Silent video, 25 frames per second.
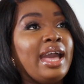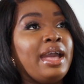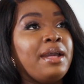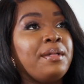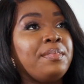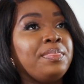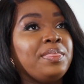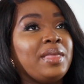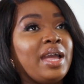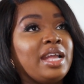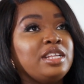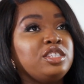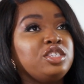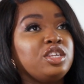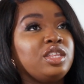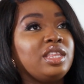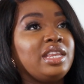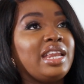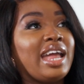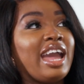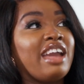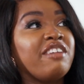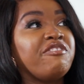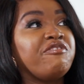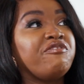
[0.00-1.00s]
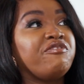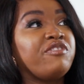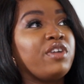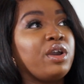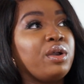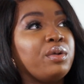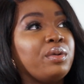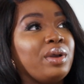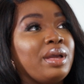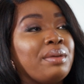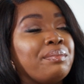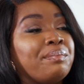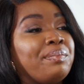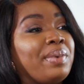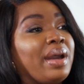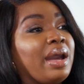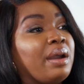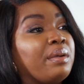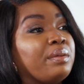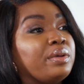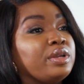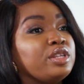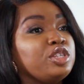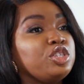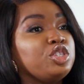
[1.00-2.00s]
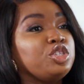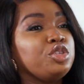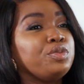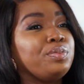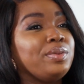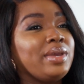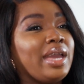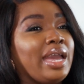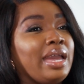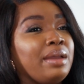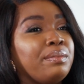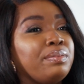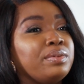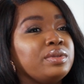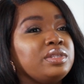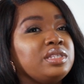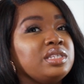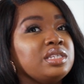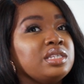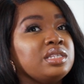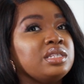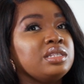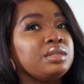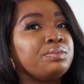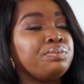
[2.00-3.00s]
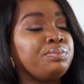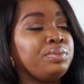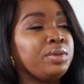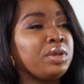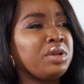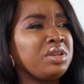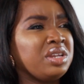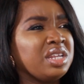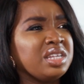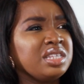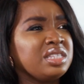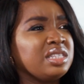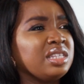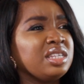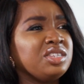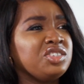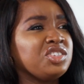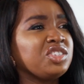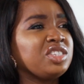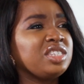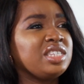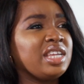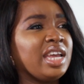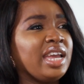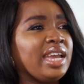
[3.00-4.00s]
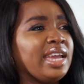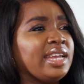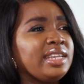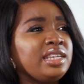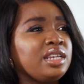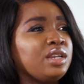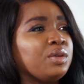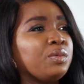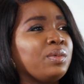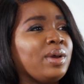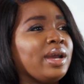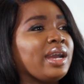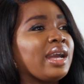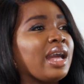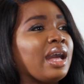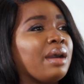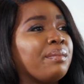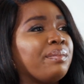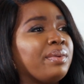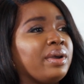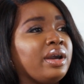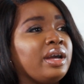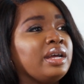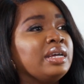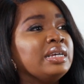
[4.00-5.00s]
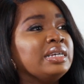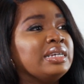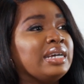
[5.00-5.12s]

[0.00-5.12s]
And so then I felt empowered to be able to be honest and just say, it didn't work out, but